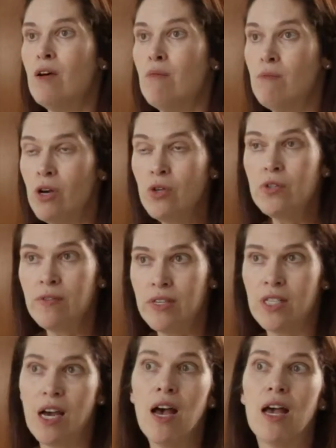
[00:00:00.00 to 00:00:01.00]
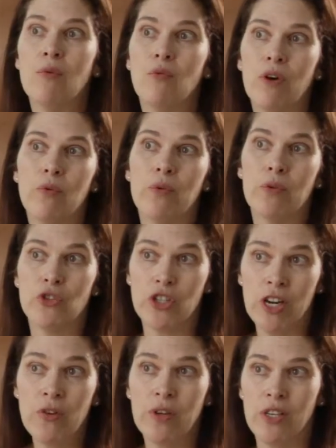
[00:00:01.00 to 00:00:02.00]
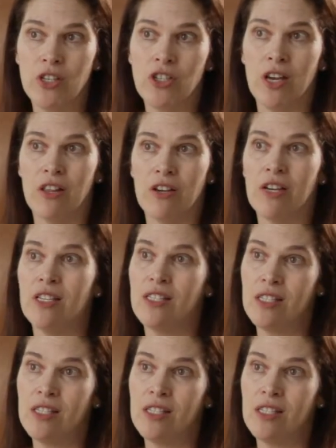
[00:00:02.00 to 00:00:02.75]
Most of the time, what we will share with each other is,